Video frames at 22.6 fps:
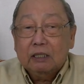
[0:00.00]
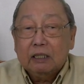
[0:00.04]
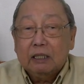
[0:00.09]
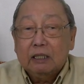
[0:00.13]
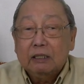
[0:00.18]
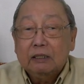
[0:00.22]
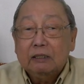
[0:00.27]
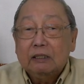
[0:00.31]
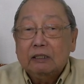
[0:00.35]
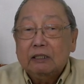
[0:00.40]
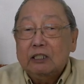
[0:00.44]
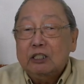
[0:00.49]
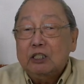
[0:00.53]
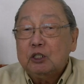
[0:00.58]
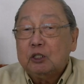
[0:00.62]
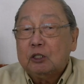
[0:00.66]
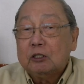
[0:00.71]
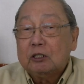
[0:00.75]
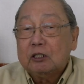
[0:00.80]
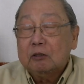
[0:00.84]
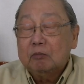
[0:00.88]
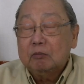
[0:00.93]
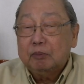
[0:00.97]
in the
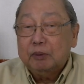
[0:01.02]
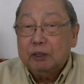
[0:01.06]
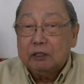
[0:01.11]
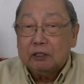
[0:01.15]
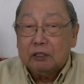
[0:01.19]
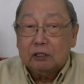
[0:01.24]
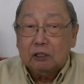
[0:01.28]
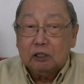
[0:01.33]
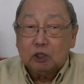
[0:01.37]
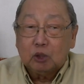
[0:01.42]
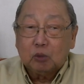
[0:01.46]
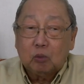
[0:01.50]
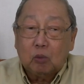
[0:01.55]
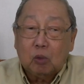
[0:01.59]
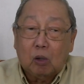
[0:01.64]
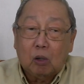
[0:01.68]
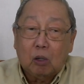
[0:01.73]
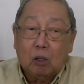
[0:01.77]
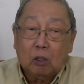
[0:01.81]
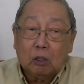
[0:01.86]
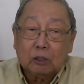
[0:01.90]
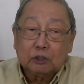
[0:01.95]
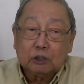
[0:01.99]
inter-imperialist
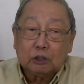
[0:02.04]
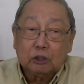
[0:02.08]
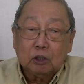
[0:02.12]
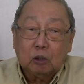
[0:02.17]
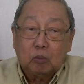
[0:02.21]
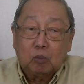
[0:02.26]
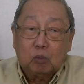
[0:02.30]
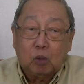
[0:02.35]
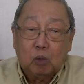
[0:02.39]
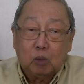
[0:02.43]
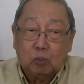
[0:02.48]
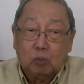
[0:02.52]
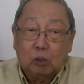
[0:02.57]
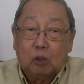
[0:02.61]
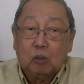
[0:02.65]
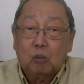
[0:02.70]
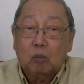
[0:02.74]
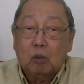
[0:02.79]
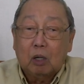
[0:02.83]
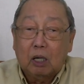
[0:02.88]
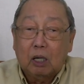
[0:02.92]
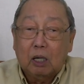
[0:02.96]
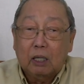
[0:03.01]
wars of World
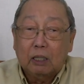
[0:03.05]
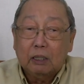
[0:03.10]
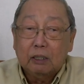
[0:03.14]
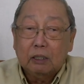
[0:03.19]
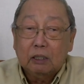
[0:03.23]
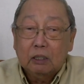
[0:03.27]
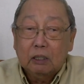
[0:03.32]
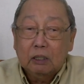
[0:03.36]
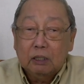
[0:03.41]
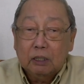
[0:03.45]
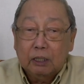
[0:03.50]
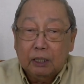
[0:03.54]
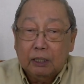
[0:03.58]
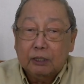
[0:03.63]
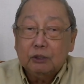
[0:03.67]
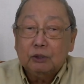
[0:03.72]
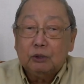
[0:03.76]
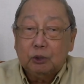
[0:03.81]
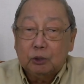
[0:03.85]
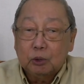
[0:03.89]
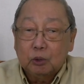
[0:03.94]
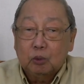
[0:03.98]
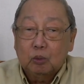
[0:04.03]
War I
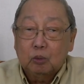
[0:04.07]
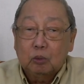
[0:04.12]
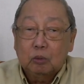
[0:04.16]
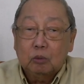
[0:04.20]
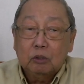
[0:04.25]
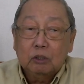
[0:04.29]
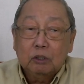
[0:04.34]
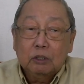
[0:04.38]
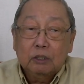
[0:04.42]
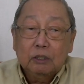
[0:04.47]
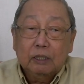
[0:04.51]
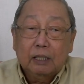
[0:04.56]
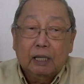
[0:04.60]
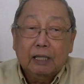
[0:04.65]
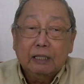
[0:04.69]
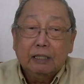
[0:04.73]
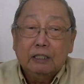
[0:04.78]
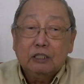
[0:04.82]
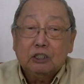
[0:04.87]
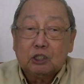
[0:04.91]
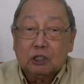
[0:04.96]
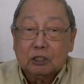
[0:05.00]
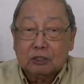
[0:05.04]
and II,
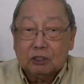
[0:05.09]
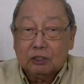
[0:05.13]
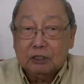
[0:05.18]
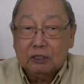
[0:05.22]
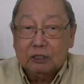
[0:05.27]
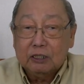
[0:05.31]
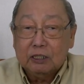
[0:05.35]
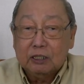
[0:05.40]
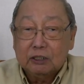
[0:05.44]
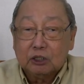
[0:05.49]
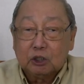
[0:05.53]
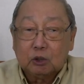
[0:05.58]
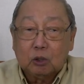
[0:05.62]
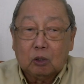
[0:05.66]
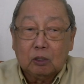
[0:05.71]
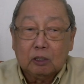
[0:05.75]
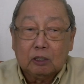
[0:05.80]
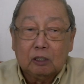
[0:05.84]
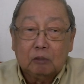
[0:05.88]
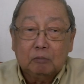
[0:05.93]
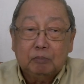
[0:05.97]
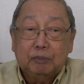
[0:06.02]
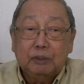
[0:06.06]
and in succeeding
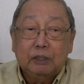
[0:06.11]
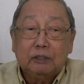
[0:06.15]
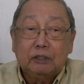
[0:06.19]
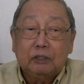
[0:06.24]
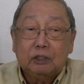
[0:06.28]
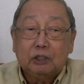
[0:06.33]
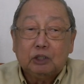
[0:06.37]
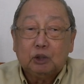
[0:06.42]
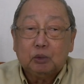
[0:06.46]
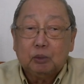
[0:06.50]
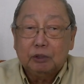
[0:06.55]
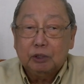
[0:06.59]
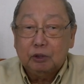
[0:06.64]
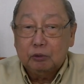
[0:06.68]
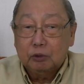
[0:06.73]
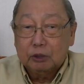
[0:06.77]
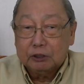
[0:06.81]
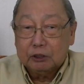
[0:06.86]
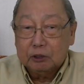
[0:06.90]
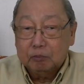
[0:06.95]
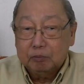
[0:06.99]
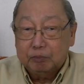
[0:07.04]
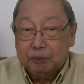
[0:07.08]
historical periods when
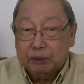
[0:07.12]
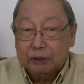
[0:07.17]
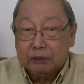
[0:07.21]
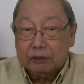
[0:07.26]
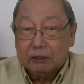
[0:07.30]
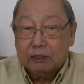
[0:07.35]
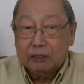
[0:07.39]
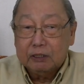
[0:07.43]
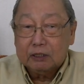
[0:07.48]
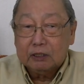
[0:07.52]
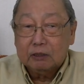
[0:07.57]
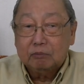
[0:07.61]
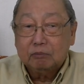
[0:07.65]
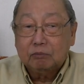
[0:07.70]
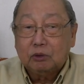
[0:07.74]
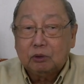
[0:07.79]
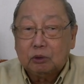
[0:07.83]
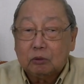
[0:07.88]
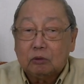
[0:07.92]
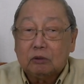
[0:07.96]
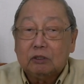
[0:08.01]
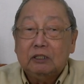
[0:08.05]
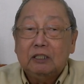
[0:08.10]
U.S. imperialism
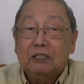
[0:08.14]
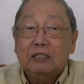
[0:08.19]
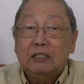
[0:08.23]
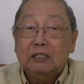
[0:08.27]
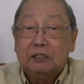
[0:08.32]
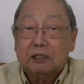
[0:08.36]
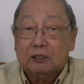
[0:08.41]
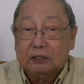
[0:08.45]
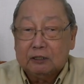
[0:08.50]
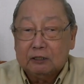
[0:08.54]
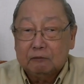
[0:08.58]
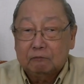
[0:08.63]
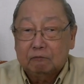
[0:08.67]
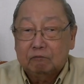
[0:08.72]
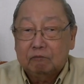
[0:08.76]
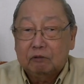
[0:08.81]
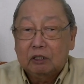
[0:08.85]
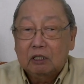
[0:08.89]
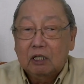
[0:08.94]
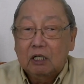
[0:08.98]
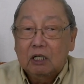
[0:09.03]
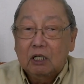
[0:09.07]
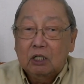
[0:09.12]
took the
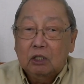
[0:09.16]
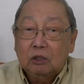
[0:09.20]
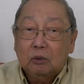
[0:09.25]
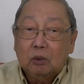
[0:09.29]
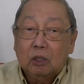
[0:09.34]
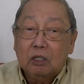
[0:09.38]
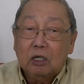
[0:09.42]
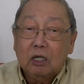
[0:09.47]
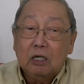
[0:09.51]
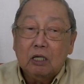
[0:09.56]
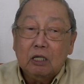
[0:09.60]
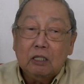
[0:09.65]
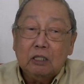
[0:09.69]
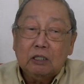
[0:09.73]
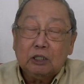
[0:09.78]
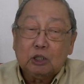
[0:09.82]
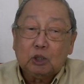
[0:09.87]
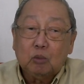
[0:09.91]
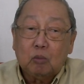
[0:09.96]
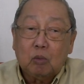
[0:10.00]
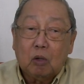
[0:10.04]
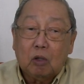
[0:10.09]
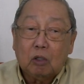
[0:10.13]
initiative to
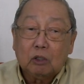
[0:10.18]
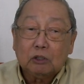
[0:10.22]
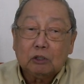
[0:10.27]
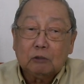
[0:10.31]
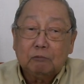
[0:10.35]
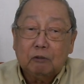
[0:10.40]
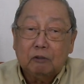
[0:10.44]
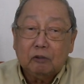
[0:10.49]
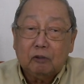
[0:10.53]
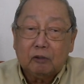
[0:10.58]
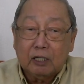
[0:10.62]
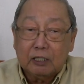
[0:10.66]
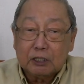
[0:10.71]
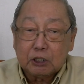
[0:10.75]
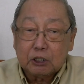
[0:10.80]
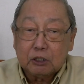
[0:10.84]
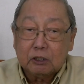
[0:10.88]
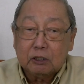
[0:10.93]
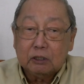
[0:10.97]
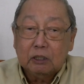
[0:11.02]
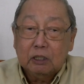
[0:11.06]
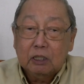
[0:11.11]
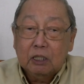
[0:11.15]
unleash wars of
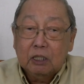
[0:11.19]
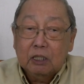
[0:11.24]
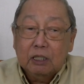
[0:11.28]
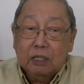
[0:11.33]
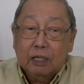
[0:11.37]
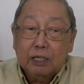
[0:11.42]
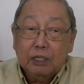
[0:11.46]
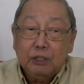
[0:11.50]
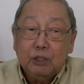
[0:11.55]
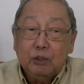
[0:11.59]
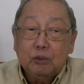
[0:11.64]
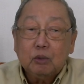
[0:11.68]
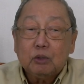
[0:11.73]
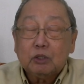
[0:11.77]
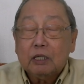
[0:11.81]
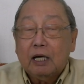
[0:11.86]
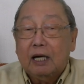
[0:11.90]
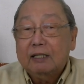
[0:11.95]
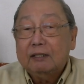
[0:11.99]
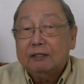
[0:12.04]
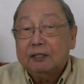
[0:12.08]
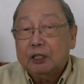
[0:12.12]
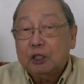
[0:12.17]
aggression and use
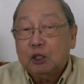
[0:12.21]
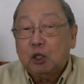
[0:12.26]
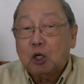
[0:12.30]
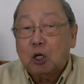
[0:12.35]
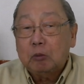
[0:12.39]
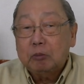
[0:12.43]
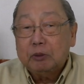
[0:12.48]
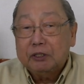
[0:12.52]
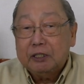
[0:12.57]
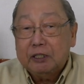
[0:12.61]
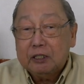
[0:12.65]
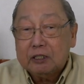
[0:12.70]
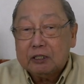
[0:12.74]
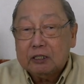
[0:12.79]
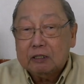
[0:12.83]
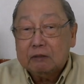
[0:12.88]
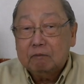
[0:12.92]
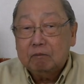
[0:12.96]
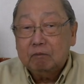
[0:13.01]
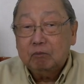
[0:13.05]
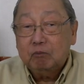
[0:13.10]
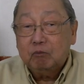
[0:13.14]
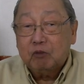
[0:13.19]

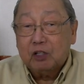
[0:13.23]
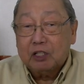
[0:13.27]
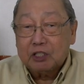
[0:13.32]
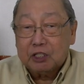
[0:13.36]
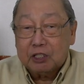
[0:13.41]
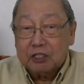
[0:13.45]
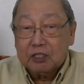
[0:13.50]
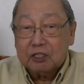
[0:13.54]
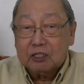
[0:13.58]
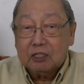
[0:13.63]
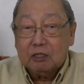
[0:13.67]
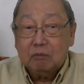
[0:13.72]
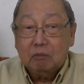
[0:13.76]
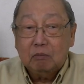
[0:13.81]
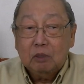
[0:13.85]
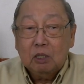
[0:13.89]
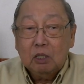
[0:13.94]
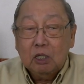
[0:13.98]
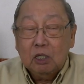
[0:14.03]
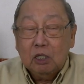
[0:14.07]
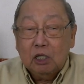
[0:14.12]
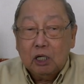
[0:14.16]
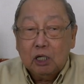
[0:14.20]
anti-communism, fascism,
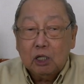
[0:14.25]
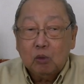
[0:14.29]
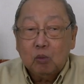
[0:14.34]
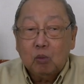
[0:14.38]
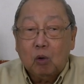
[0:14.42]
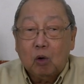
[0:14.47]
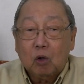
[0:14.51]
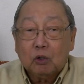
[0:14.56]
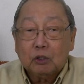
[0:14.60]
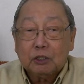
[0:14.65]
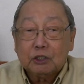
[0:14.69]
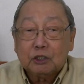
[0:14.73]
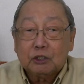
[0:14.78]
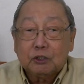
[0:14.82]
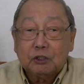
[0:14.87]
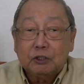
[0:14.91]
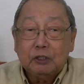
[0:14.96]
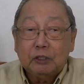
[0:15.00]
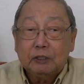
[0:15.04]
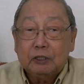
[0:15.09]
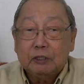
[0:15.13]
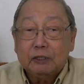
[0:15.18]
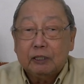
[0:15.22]
and war
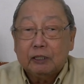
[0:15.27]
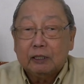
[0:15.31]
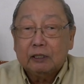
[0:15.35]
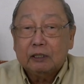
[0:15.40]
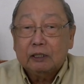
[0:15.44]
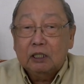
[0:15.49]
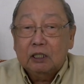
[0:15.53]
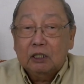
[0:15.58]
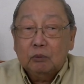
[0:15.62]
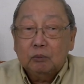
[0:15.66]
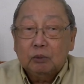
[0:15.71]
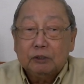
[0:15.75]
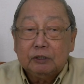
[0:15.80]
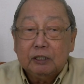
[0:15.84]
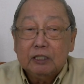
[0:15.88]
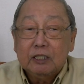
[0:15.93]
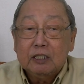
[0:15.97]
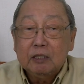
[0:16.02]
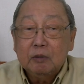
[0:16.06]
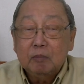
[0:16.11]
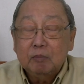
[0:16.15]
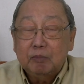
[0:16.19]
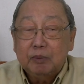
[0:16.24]
hysteria
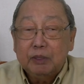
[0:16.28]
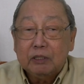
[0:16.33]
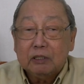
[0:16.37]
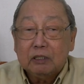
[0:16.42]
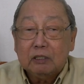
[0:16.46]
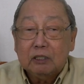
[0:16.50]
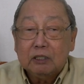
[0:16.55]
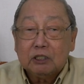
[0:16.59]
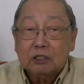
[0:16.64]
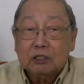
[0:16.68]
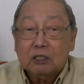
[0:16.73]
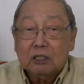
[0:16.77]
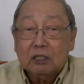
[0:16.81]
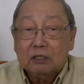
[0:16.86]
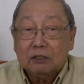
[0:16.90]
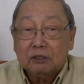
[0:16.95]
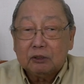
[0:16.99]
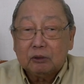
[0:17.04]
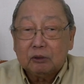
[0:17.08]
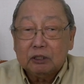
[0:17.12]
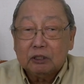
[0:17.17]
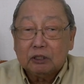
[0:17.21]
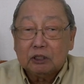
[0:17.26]
within the imperialist
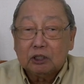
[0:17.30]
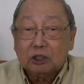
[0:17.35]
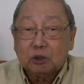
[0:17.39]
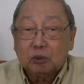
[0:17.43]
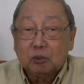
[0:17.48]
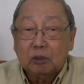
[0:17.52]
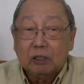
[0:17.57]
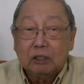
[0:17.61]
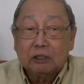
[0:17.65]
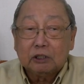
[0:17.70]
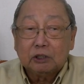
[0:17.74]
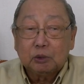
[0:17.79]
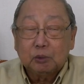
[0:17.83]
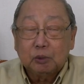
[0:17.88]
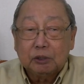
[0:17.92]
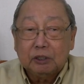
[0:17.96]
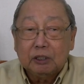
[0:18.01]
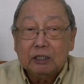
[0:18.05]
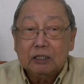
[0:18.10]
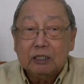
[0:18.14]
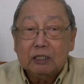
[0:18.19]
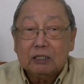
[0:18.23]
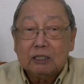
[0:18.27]
countries as well as
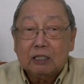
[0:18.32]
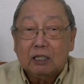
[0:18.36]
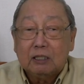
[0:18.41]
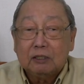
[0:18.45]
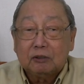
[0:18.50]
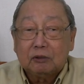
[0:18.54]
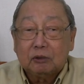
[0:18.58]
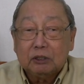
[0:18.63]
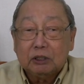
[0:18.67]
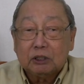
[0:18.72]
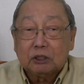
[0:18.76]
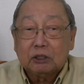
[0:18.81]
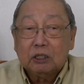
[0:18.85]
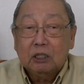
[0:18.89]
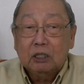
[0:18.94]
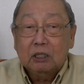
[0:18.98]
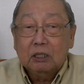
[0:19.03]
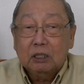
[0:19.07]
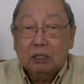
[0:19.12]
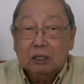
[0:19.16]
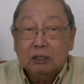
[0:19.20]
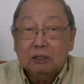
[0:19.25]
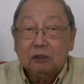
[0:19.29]
within the countries
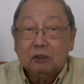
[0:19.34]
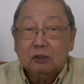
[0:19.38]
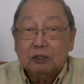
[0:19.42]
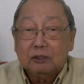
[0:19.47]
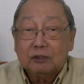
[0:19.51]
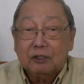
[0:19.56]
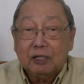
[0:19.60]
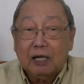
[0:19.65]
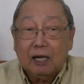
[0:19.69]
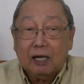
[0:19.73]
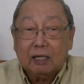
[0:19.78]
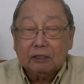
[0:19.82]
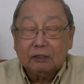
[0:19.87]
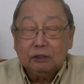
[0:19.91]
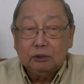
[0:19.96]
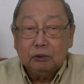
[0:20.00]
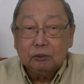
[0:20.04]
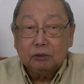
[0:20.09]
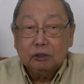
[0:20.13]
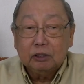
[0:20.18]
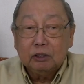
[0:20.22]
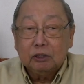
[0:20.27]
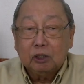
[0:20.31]
under attack
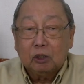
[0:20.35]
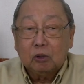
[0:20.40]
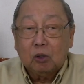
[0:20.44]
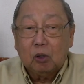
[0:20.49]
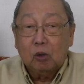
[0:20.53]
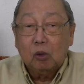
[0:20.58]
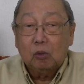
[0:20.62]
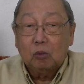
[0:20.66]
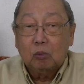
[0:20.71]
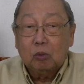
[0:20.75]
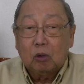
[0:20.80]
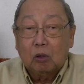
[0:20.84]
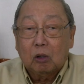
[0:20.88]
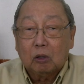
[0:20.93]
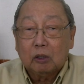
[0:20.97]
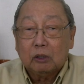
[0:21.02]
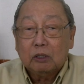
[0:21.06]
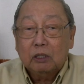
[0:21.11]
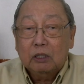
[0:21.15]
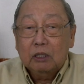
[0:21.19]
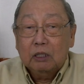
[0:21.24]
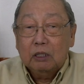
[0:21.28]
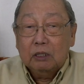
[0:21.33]
during the Cold
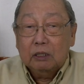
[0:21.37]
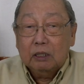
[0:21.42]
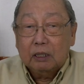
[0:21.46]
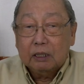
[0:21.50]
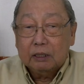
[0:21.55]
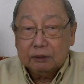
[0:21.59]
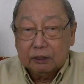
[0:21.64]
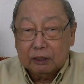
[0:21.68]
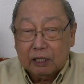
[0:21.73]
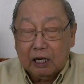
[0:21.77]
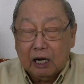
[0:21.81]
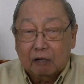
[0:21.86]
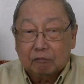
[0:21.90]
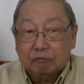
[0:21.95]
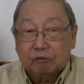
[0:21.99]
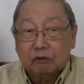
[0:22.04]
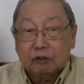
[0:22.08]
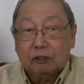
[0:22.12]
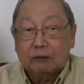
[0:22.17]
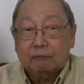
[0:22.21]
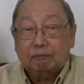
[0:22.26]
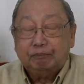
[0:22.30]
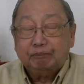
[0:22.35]
War and
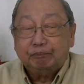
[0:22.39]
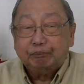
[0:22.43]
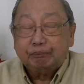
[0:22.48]
thereafter.